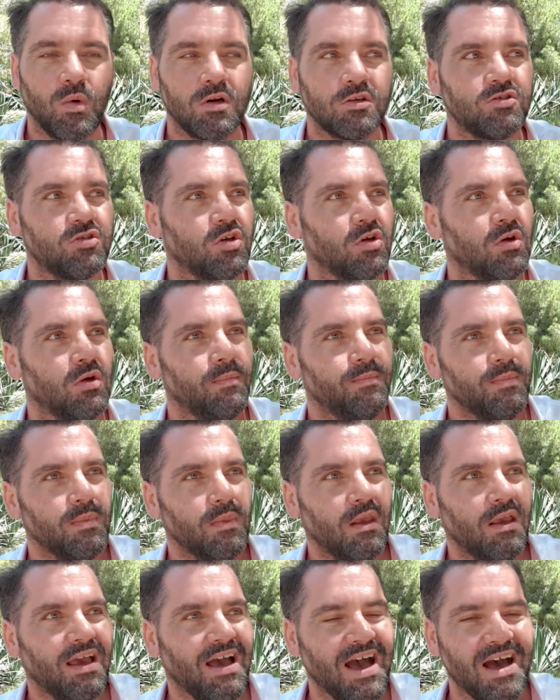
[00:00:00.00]
want to
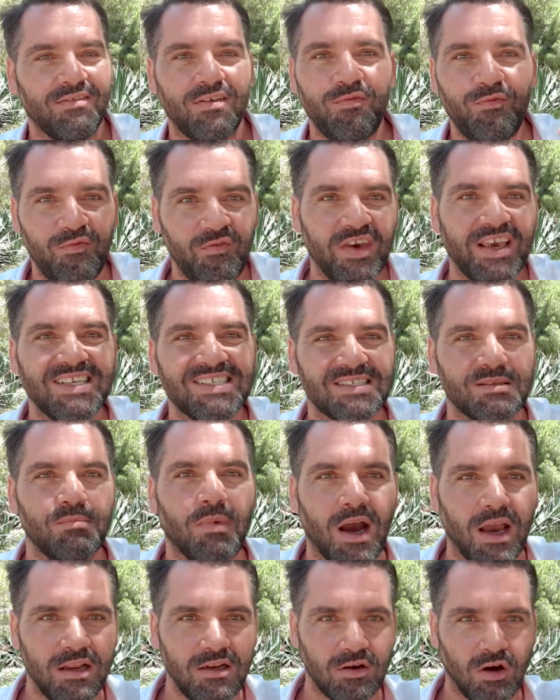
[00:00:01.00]
have a fixed
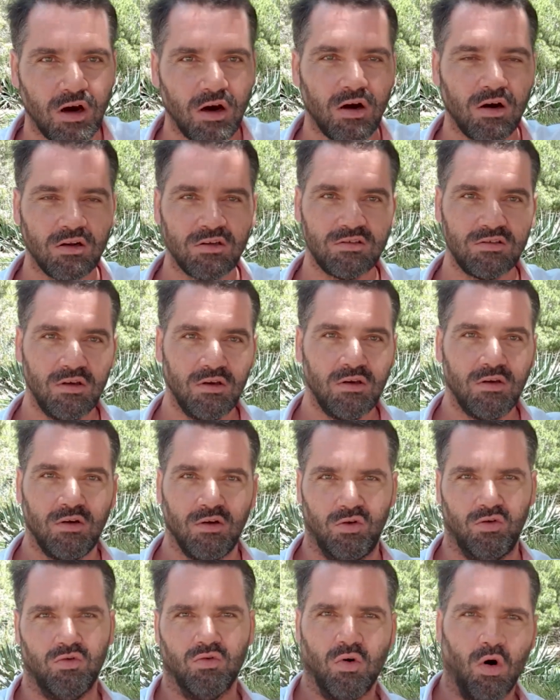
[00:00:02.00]
mind on
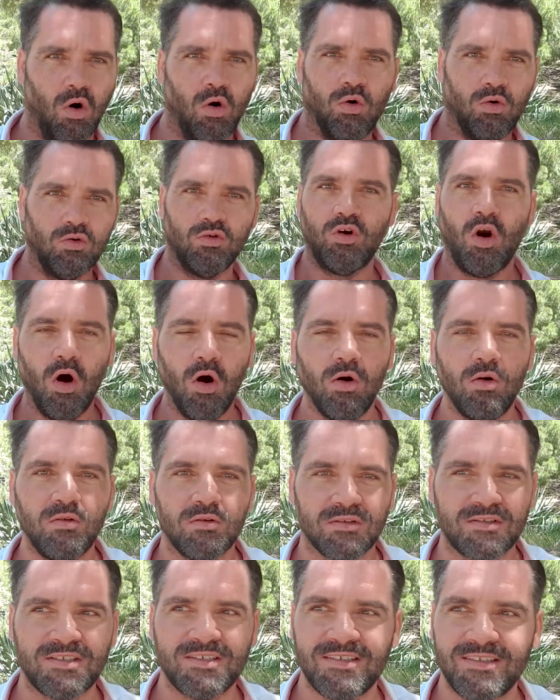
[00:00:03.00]
your own
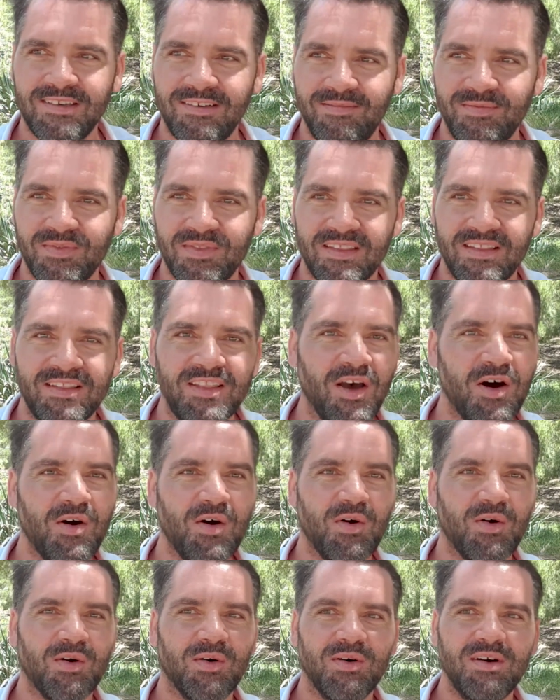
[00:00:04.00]
goals.
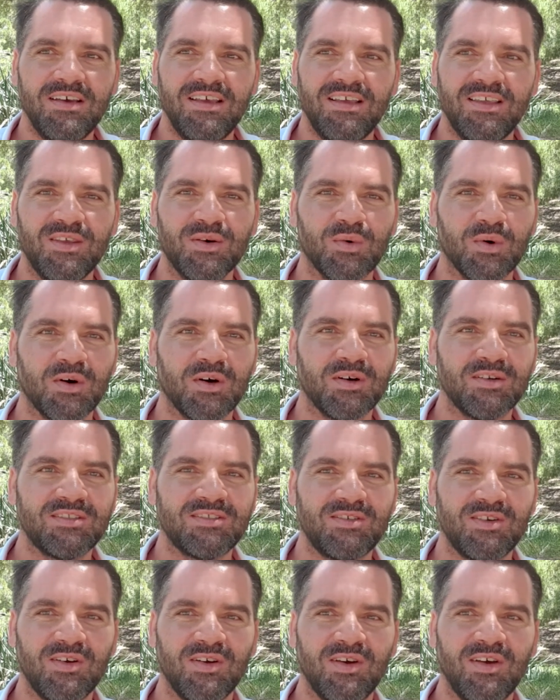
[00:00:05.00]
No, you want
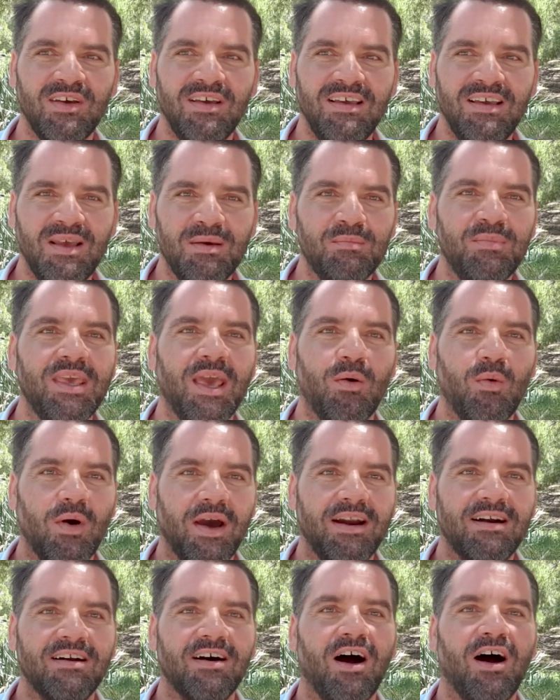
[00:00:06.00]
to be
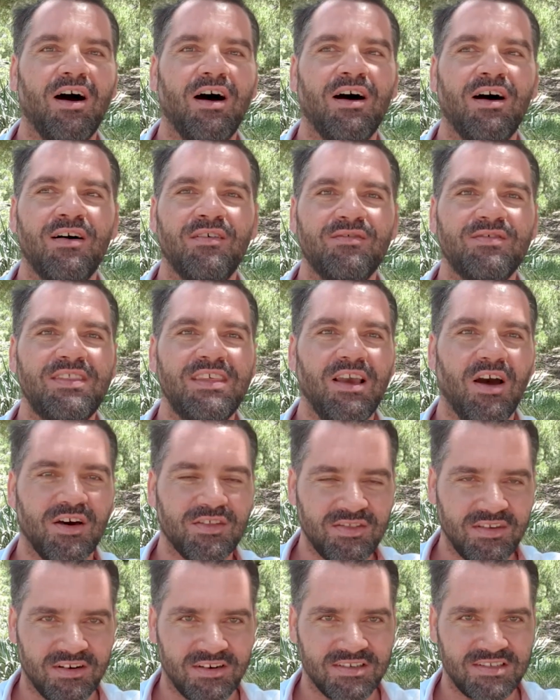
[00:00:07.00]
aware of the
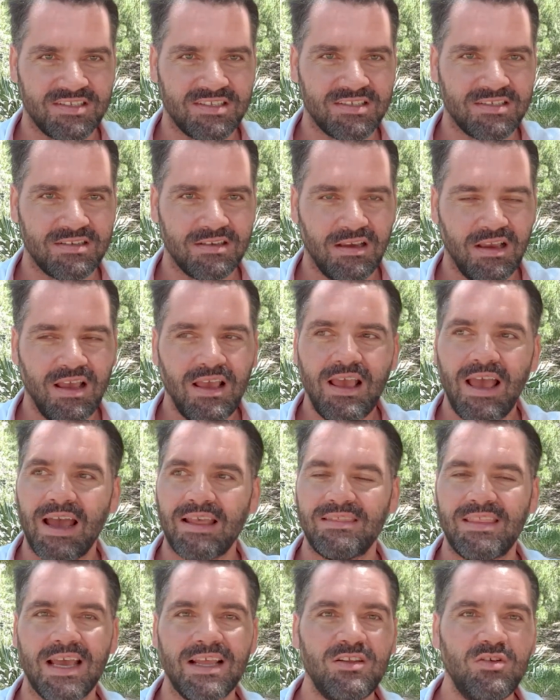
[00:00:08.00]
others.
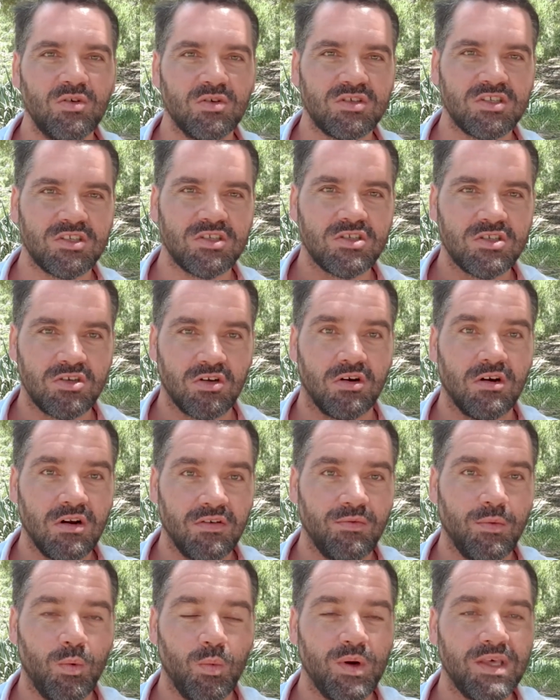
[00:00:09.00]
And then you
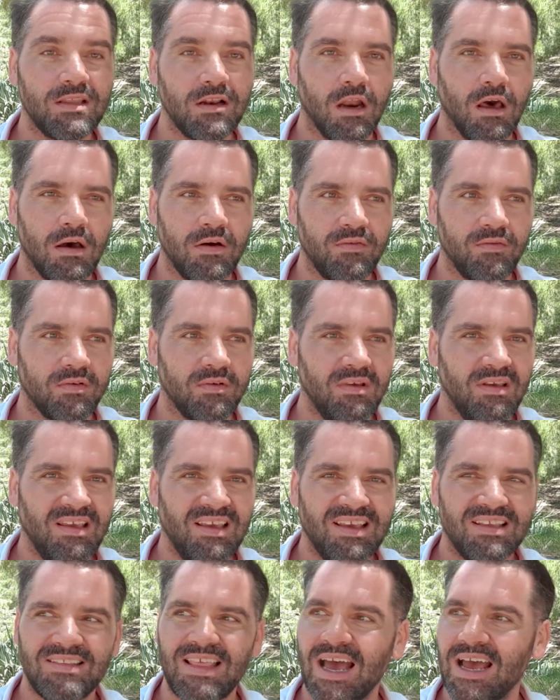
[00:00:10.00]
serve with love.
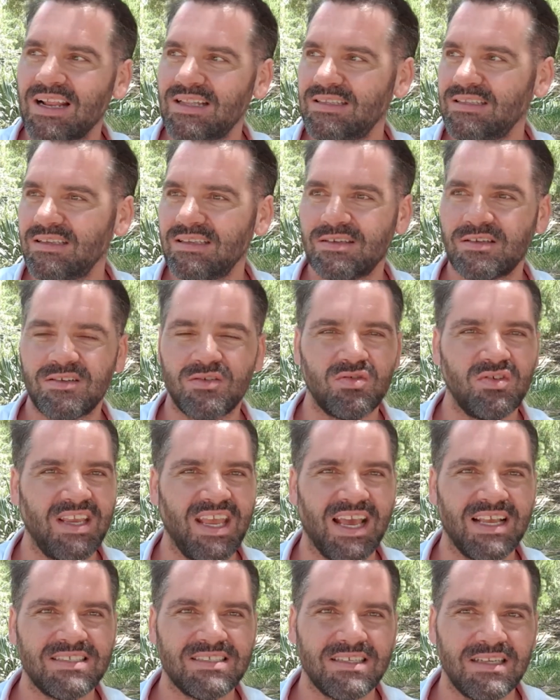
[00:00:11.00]
That
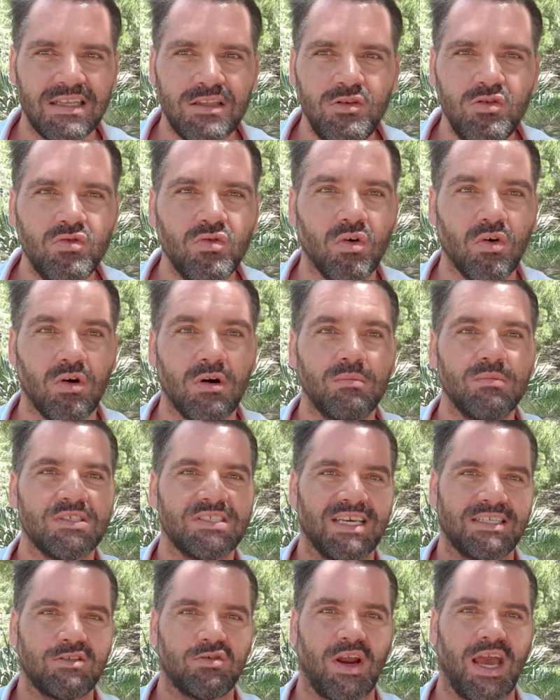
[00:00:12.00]
creates an
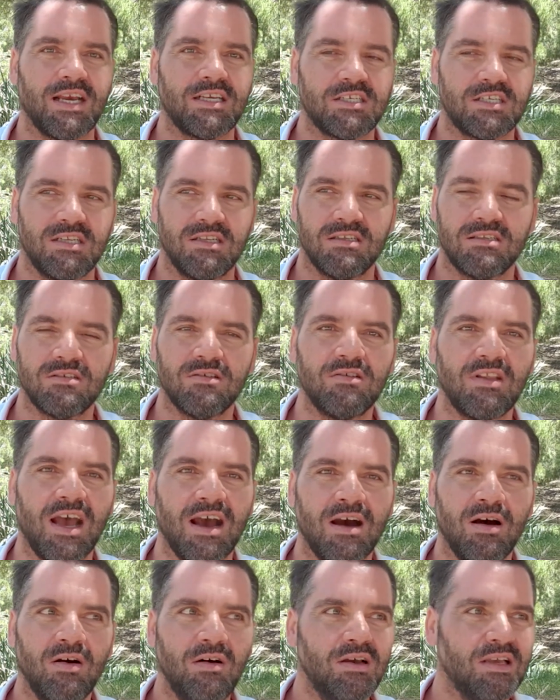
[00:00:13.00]
enormous attraction. So
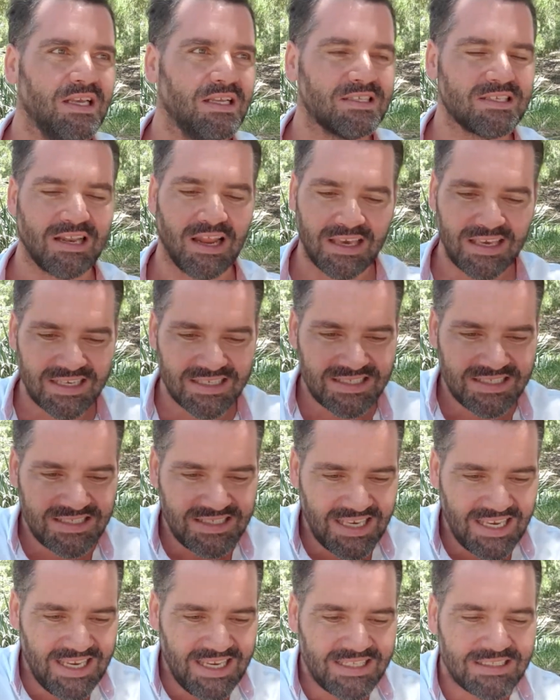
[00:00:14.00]
now it's like a
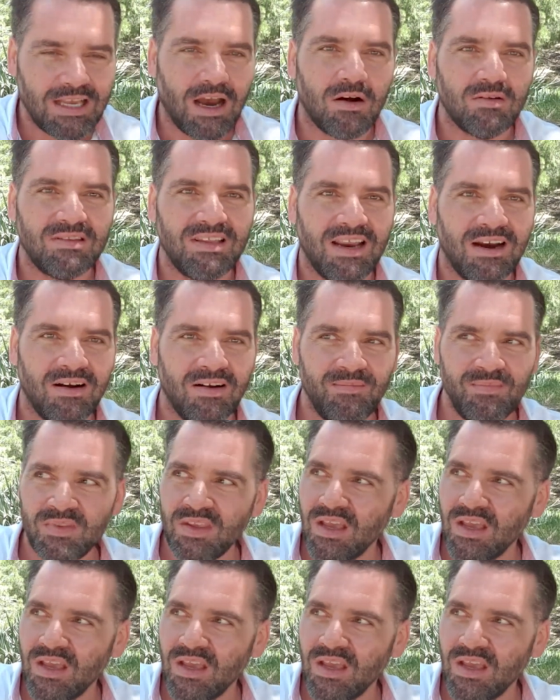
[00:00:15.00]
sea down there.